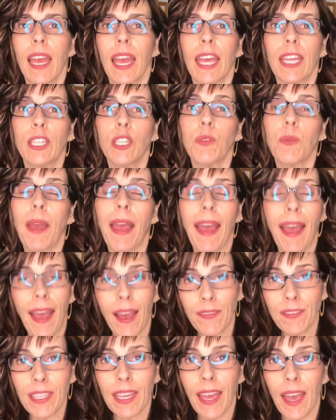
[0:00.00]
and you
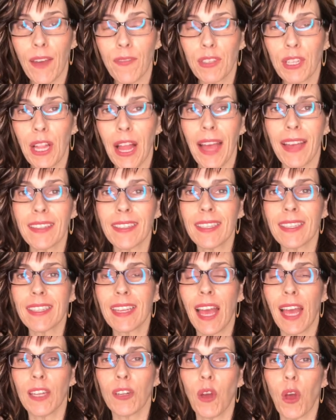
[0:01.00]
have to have glasses
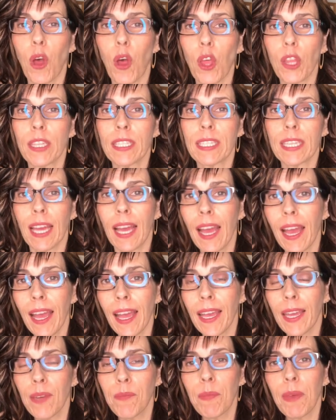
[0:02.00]
on all the
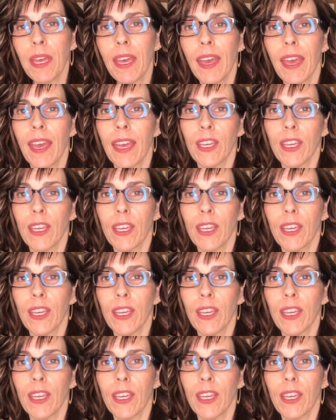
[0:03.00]
time,